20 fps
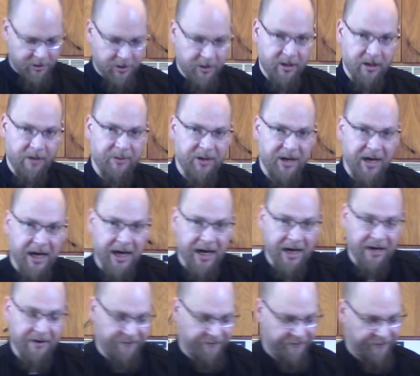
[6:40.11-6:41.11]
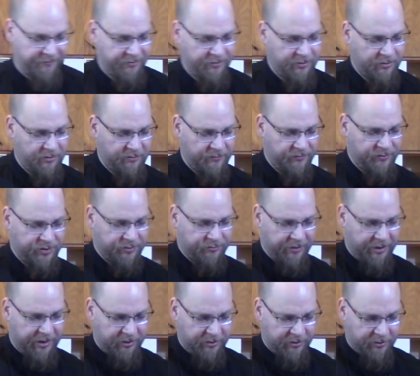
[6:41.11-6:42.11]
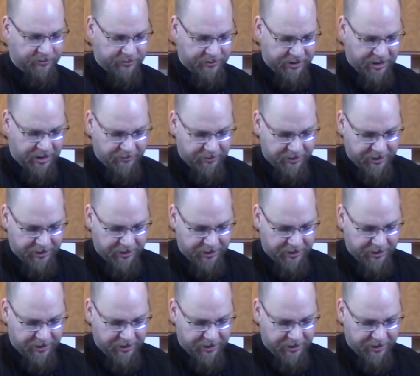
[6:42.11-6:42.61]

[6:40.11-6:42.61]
cup and a half of just regular old table